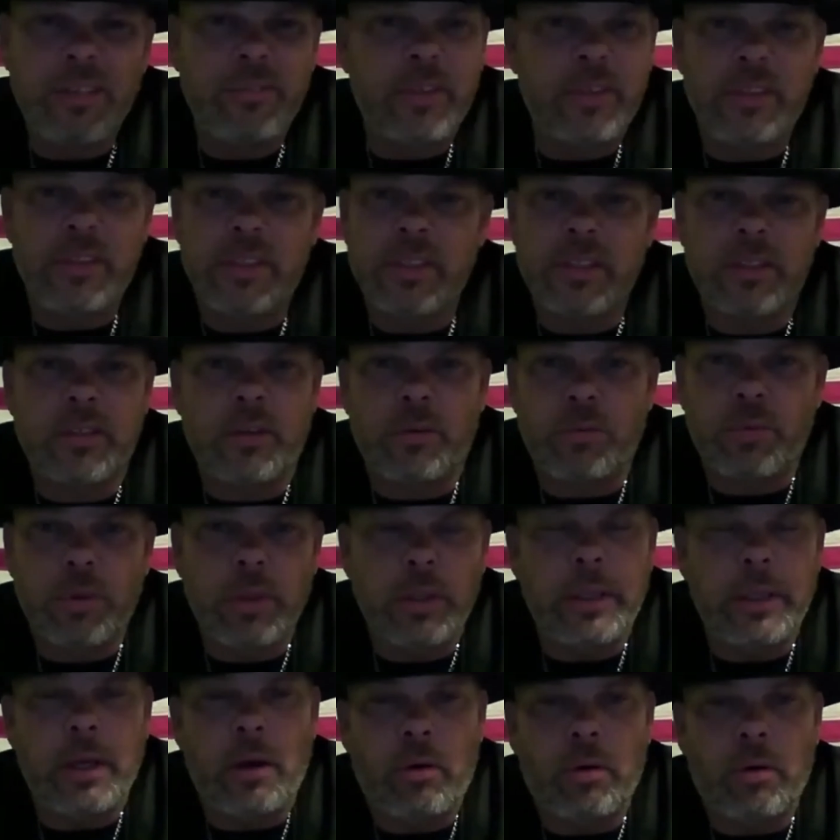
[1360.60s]
in just a
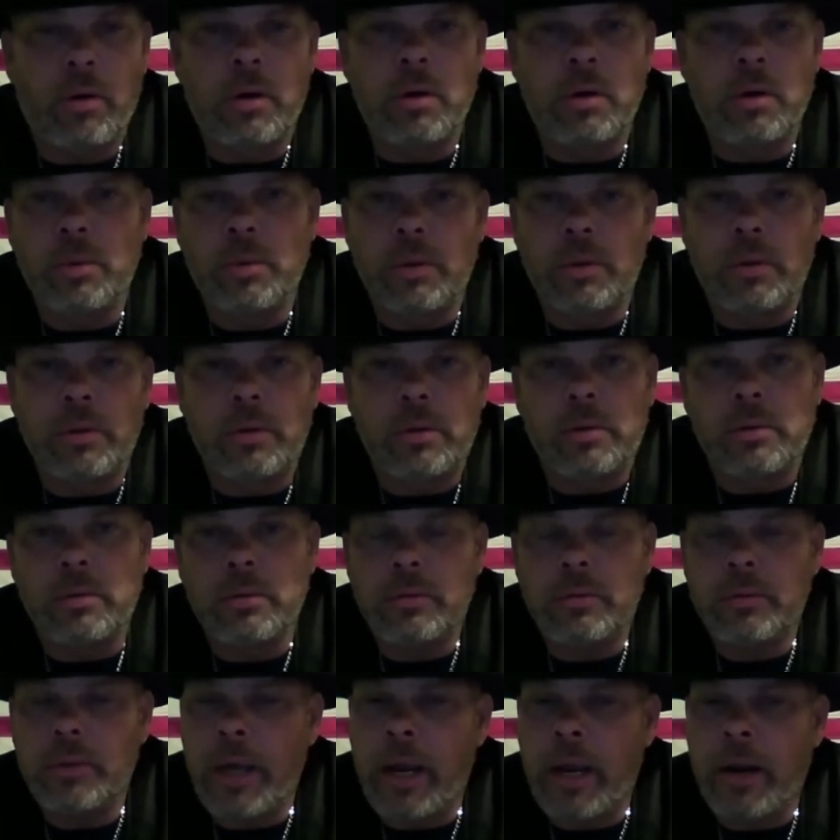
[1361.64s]
really horrible
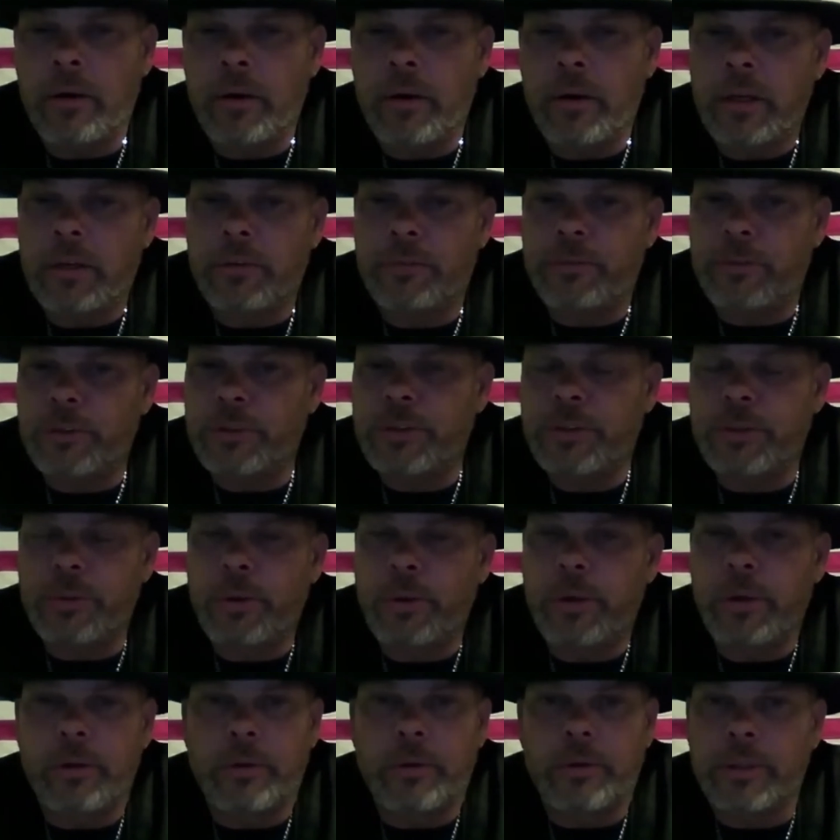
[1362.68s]
area for
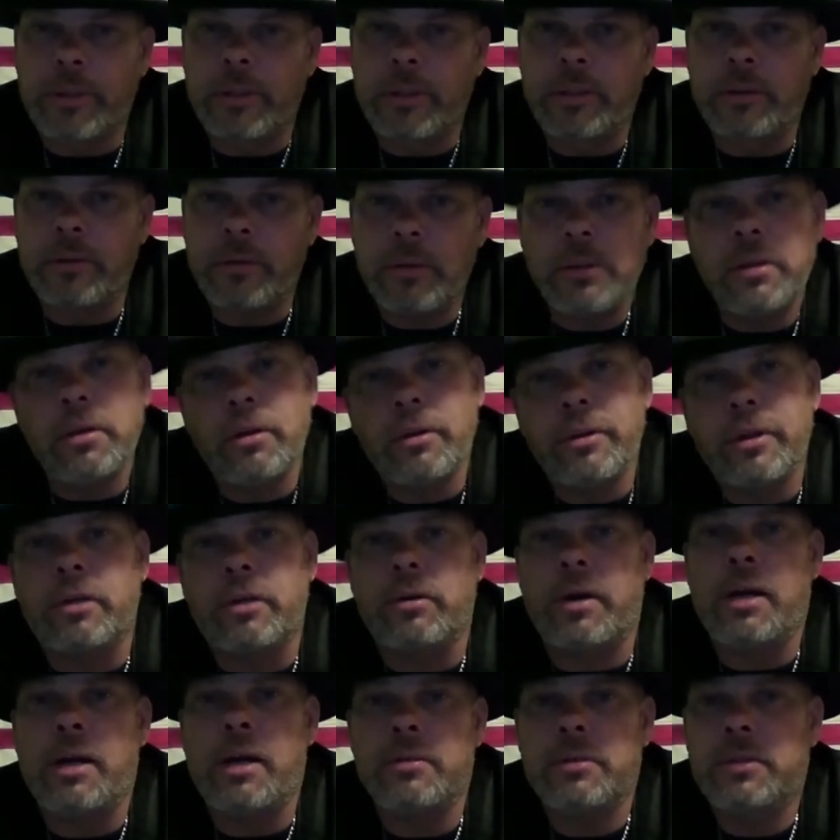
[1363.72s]
soil, then the
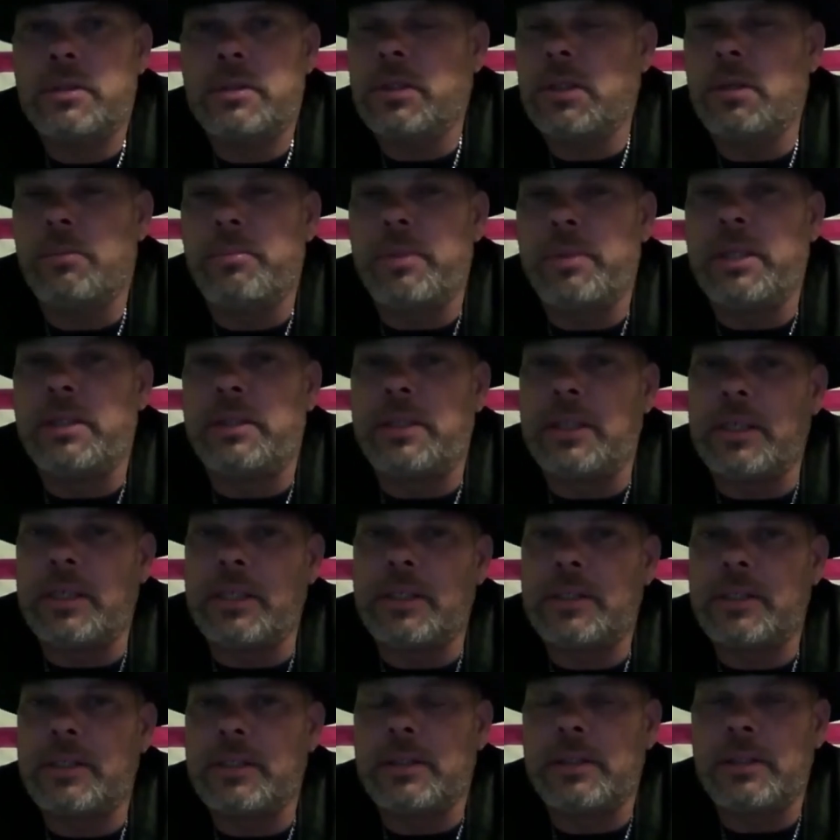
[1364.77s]
ground's gonna be
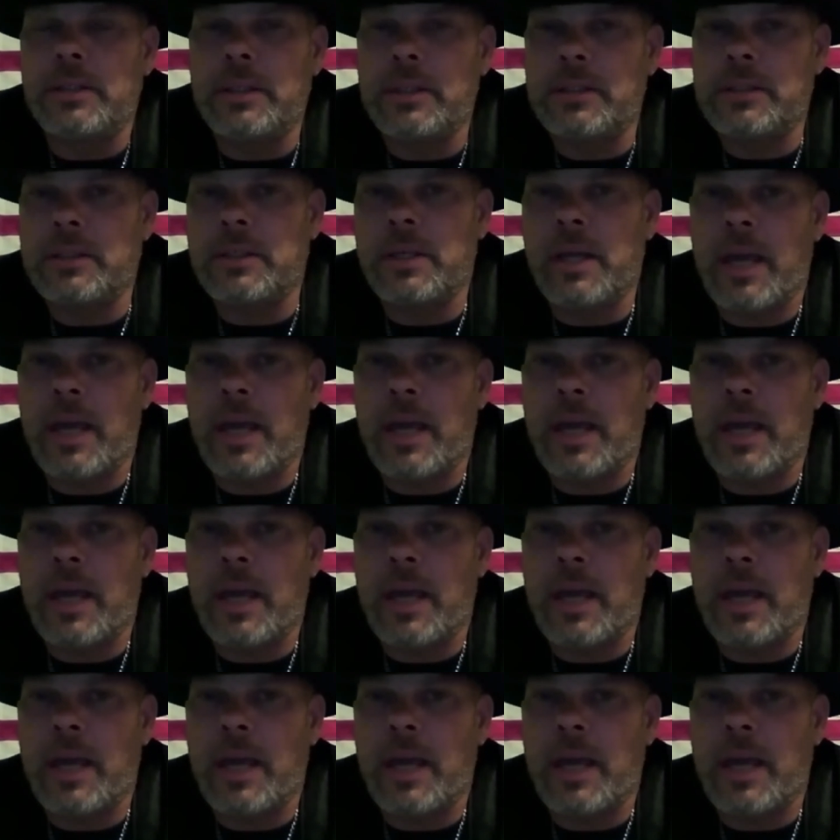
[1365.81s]
decent. It's gonna